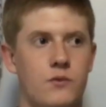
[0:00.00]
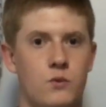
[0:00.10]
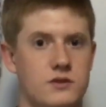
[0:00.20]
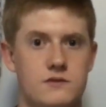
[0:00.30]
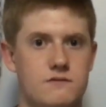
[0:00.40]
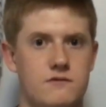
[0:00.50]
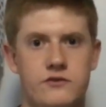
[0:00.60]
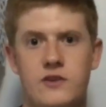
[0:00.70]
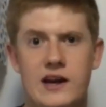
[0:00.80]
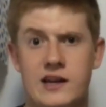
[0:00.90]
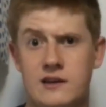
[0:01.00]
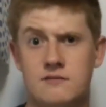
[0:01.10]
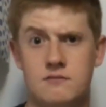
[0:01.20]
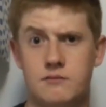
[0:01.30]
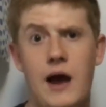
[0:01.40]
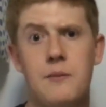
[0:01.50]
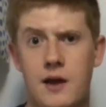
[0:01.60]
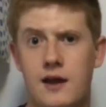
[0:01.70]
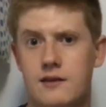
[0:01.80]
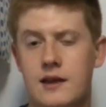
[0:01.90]
was fighting Batman
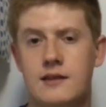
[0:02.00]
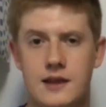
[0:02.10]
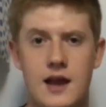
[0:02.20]
in the